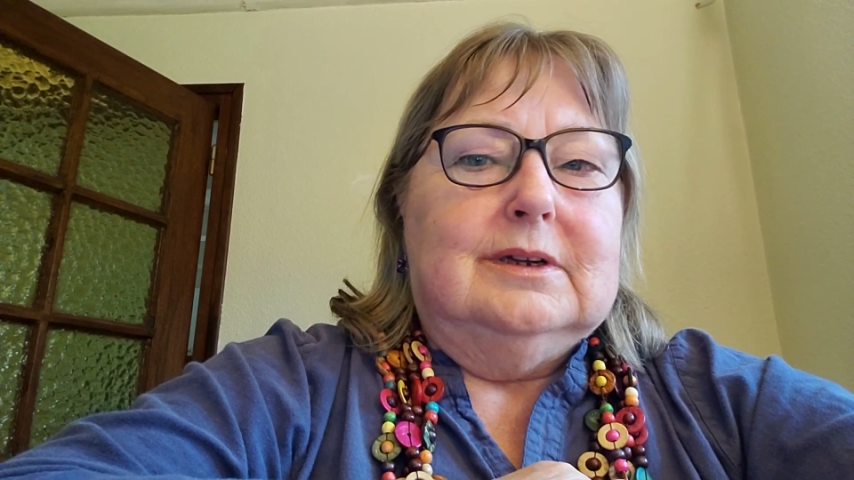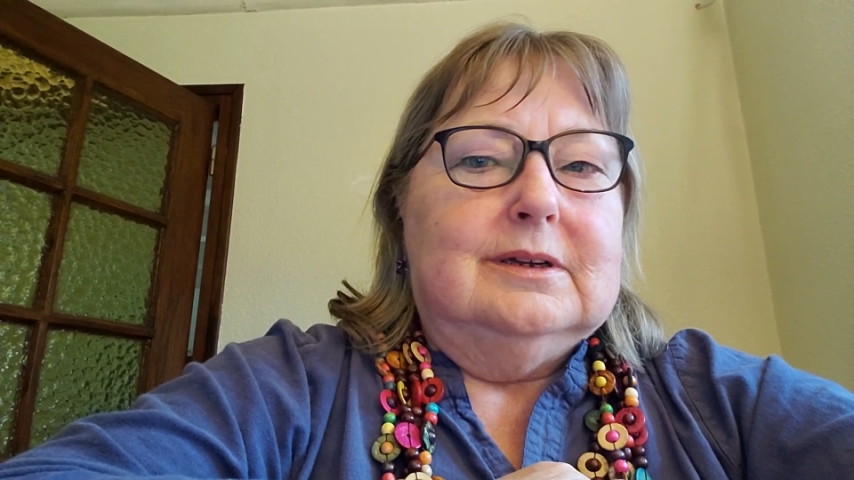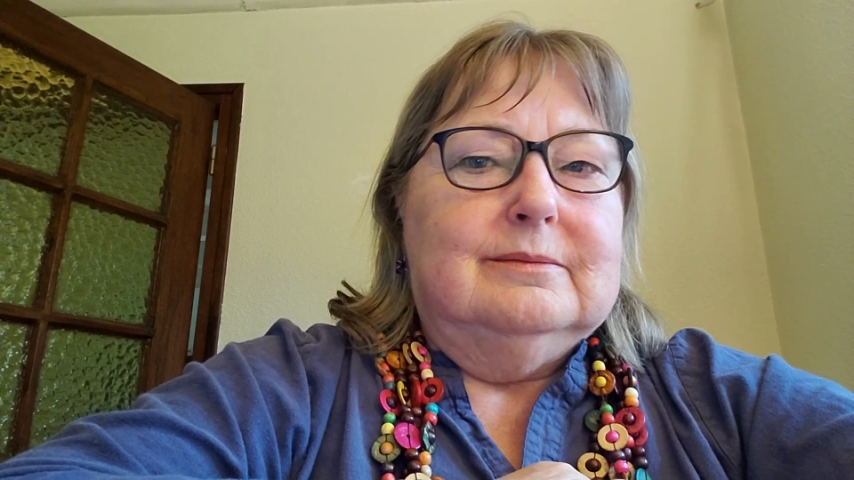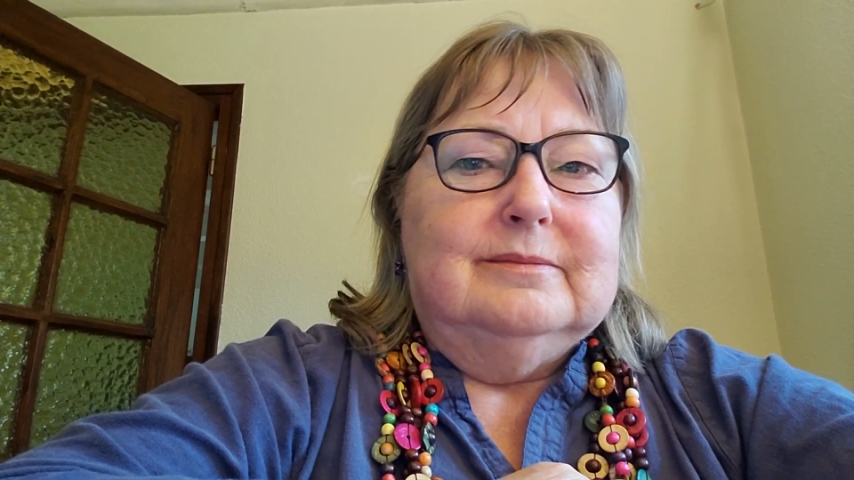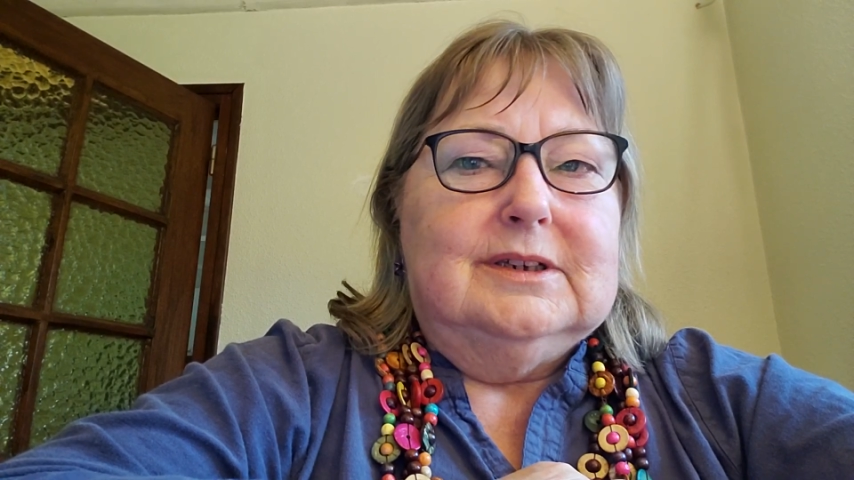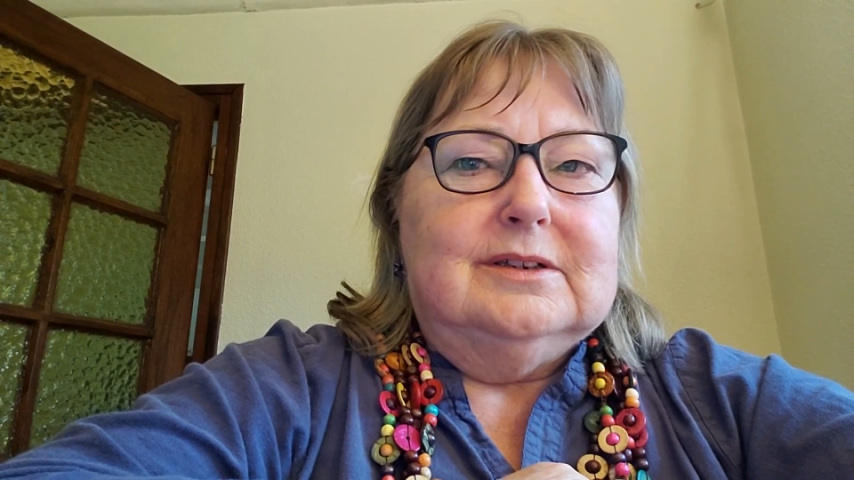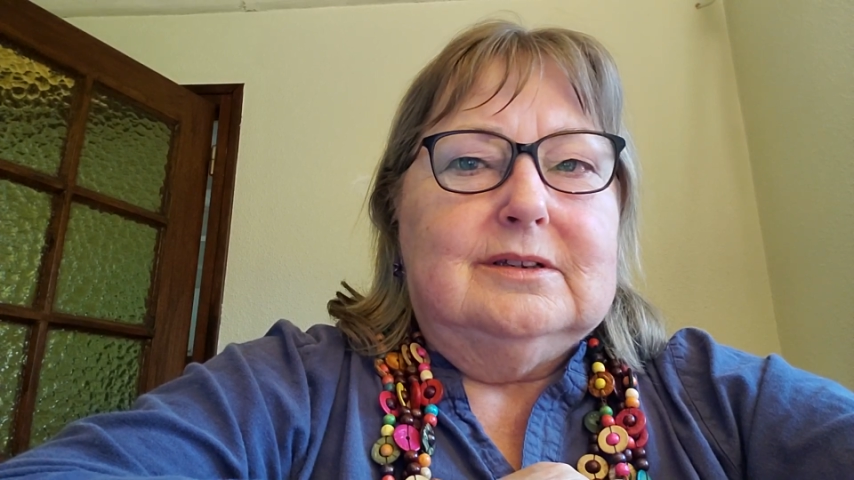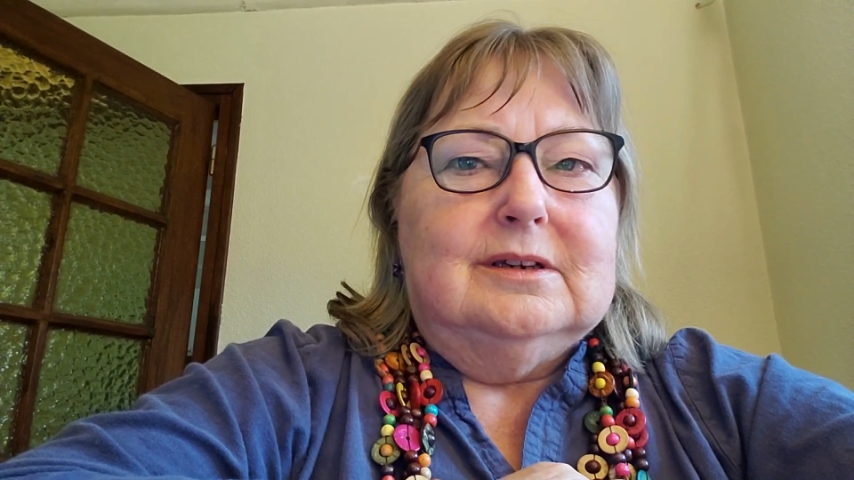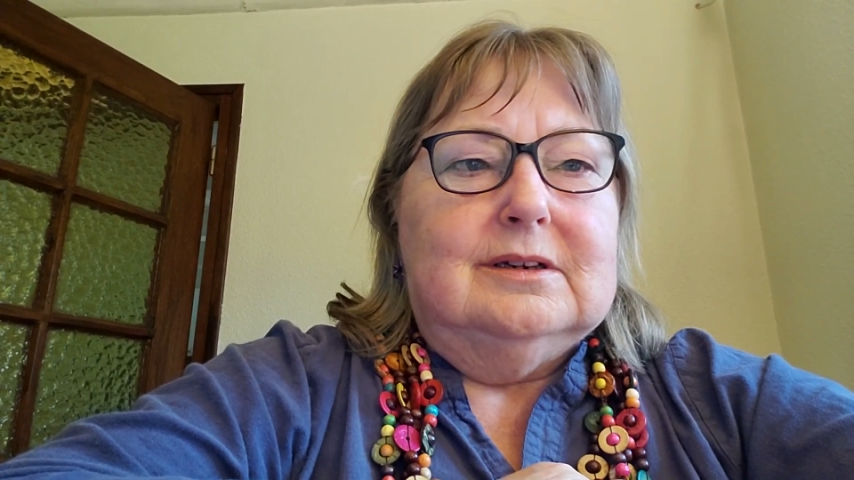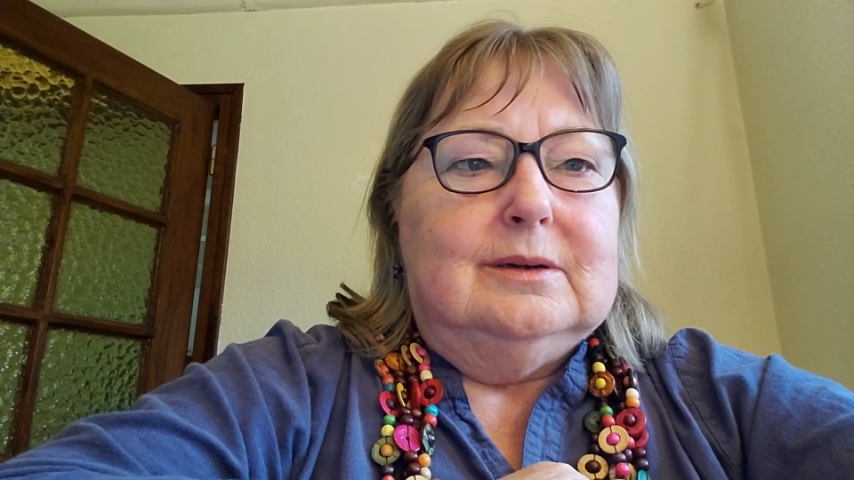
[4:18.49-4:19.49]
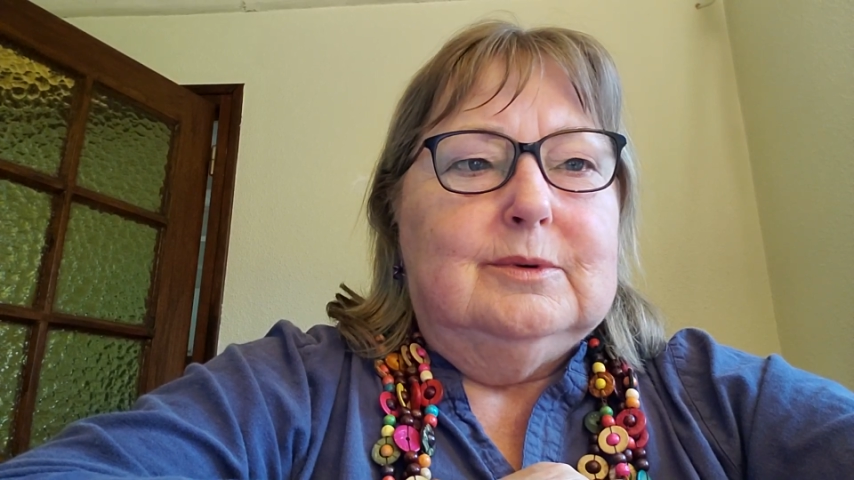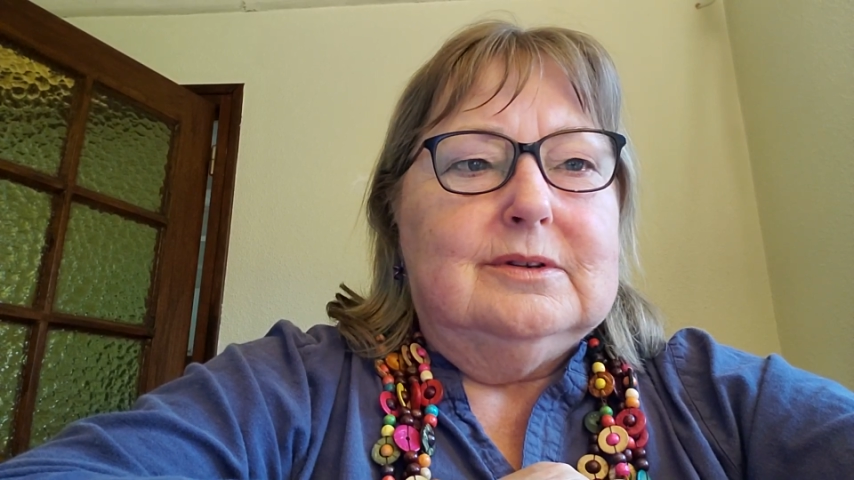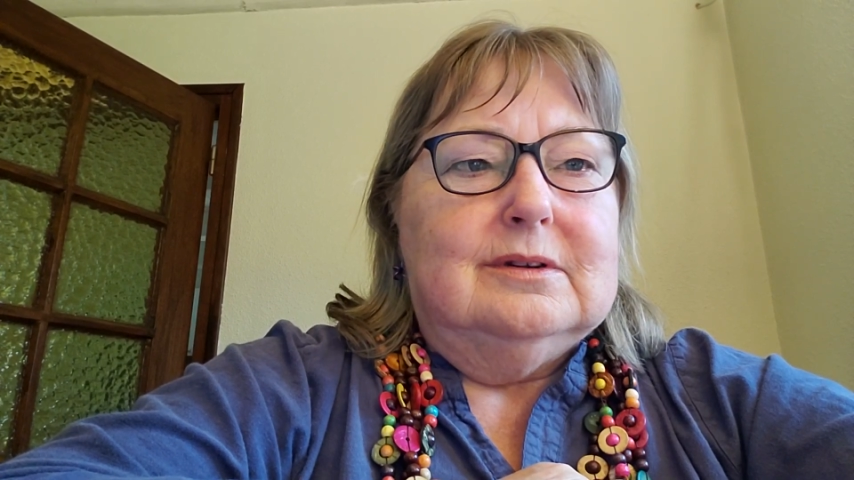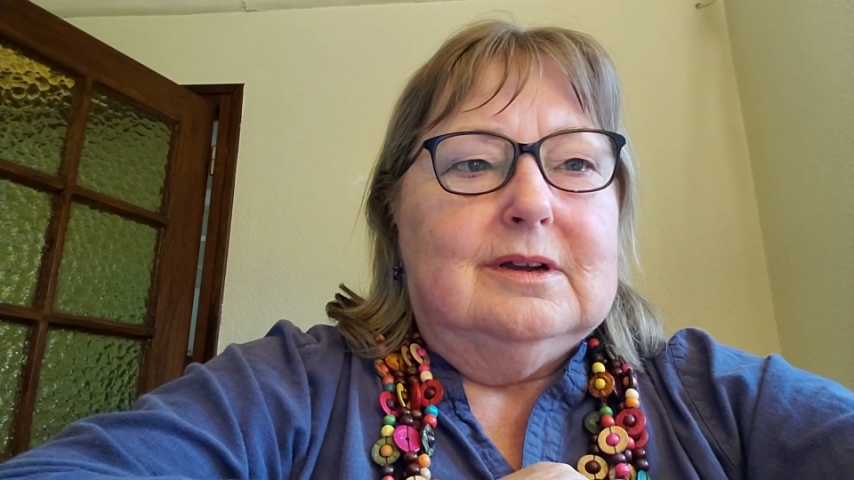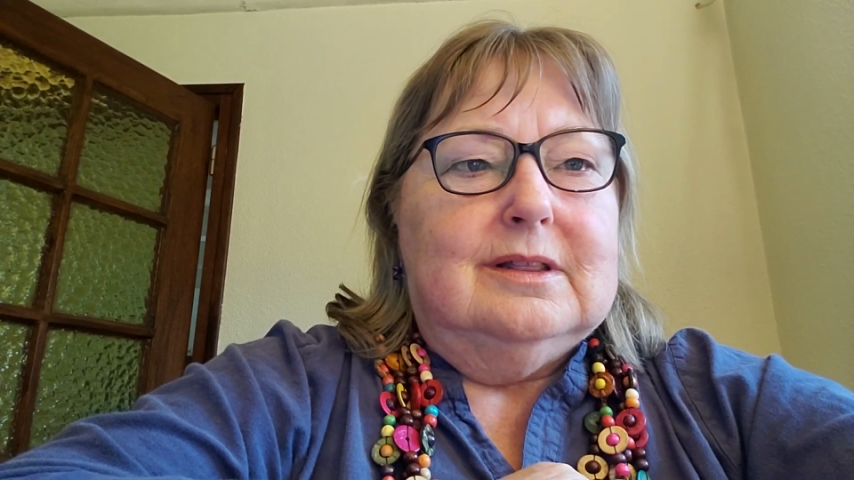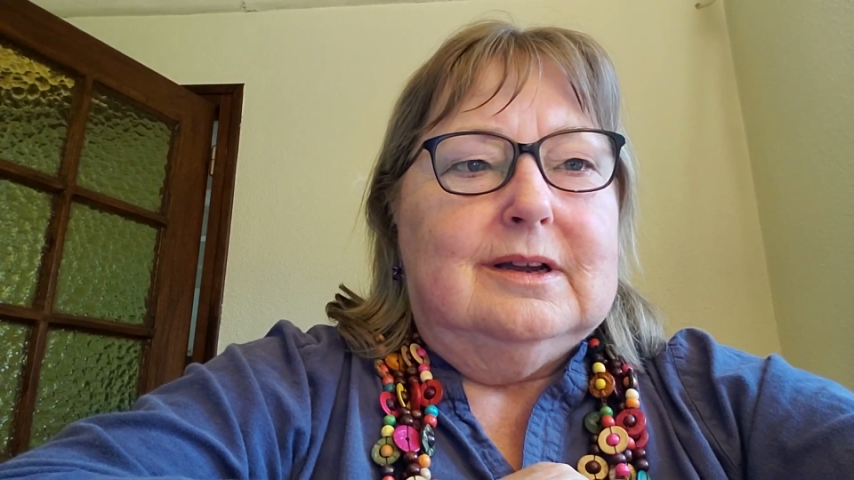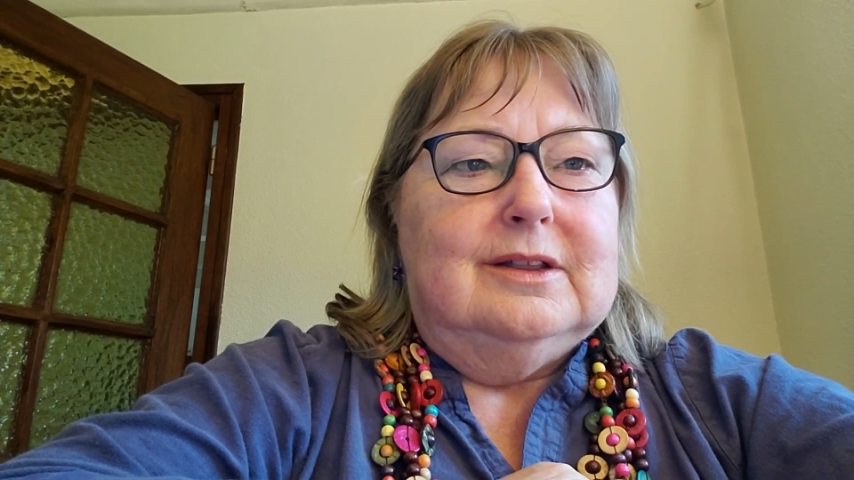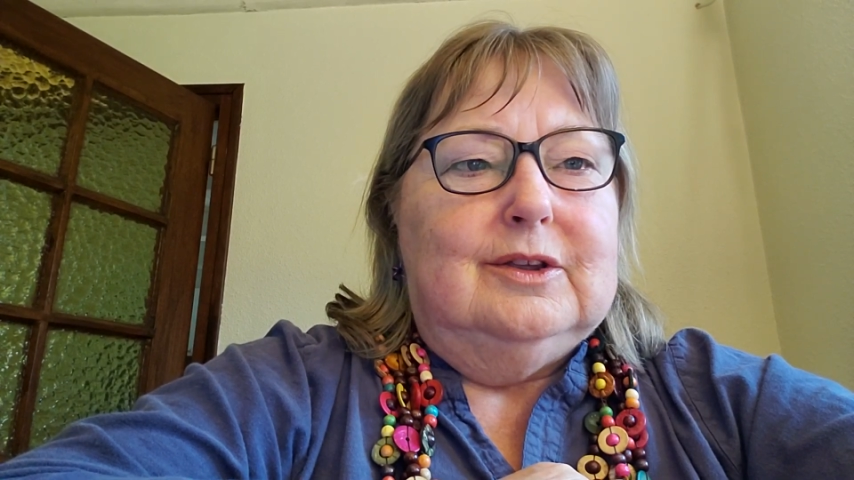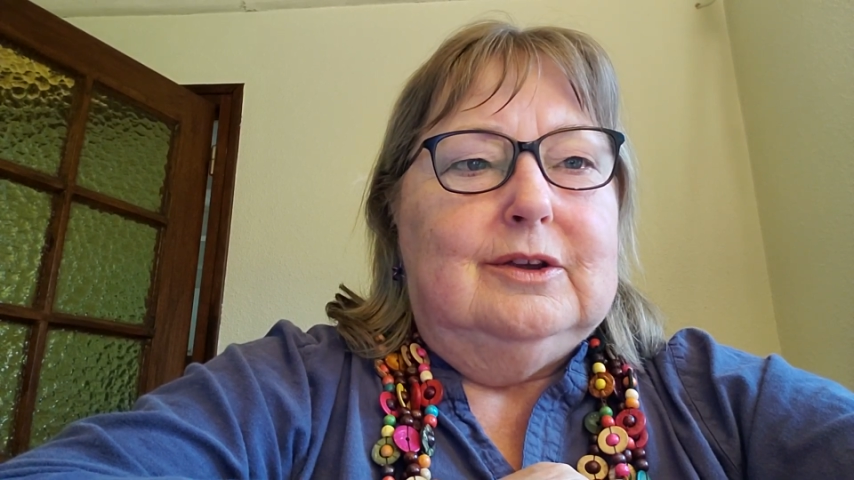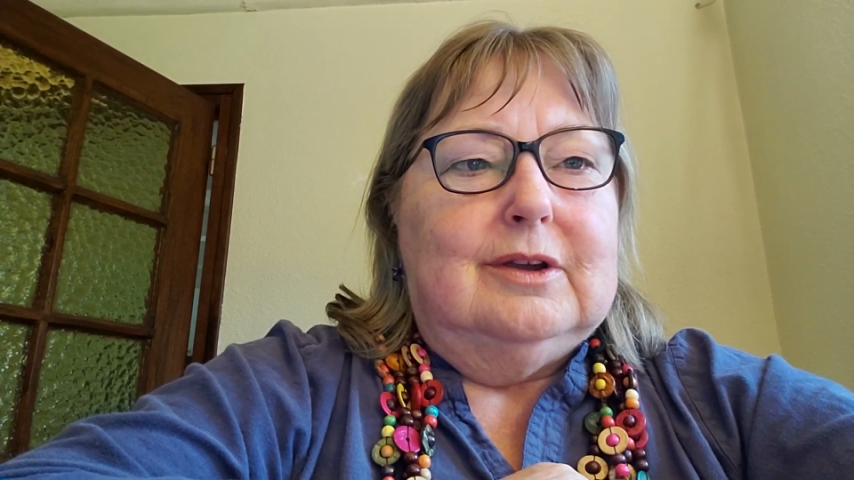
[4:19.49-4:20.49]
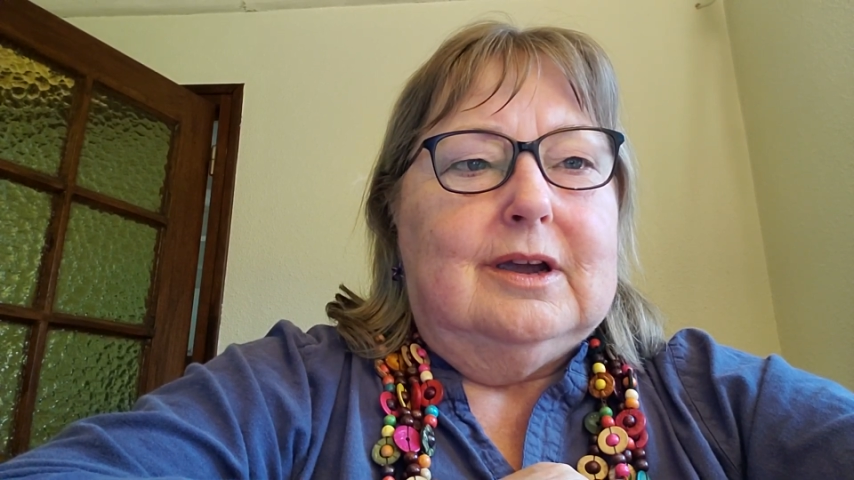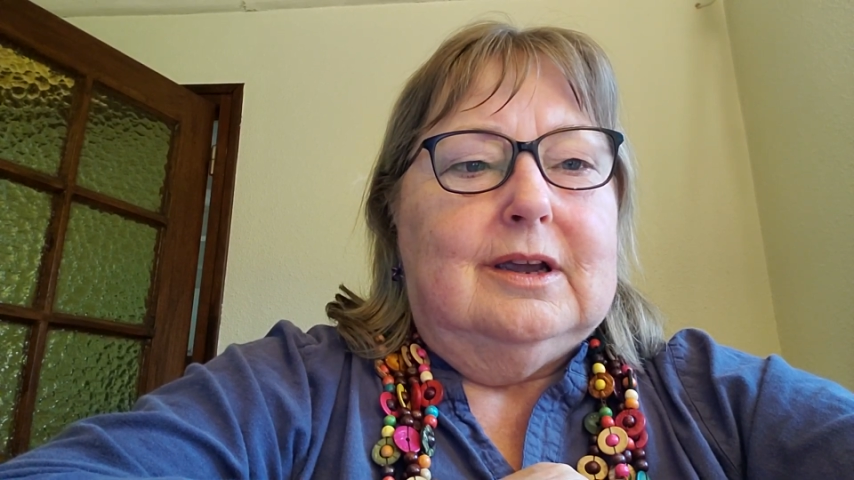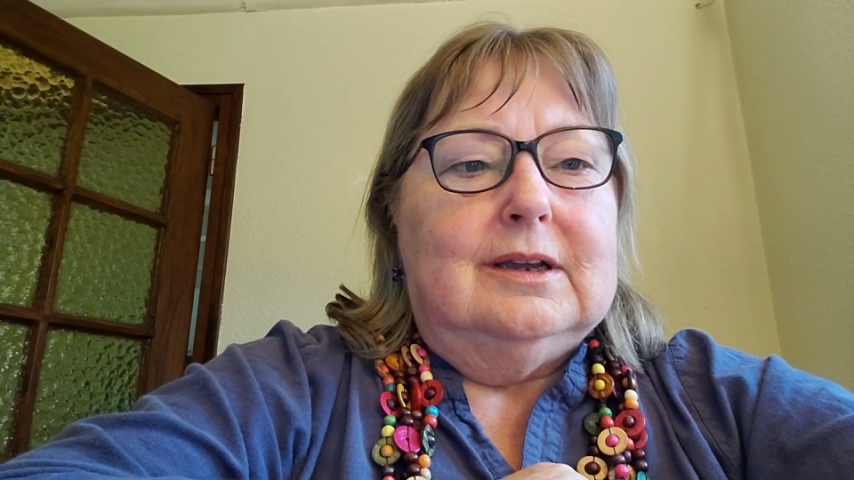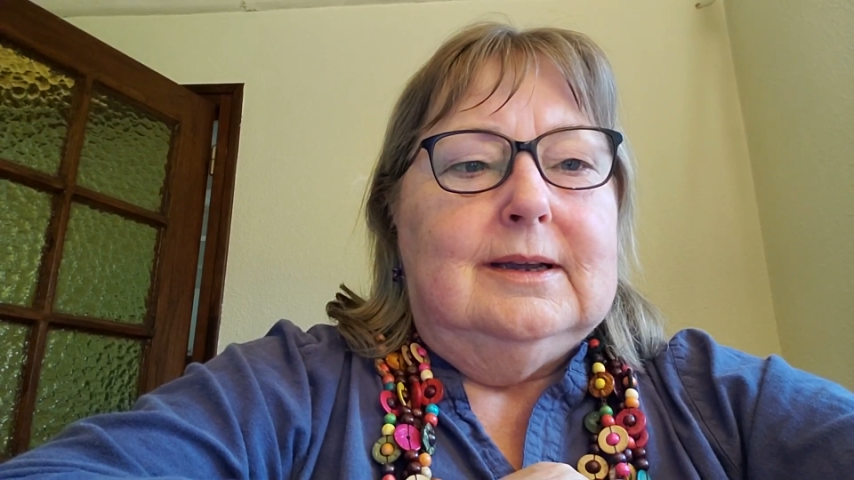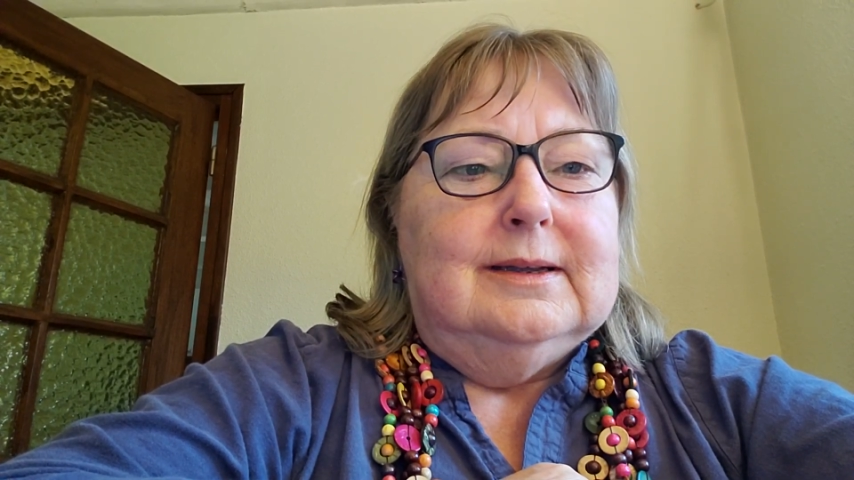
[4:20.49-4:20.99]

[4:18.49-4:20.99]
It certainly wasn't like that in the UK,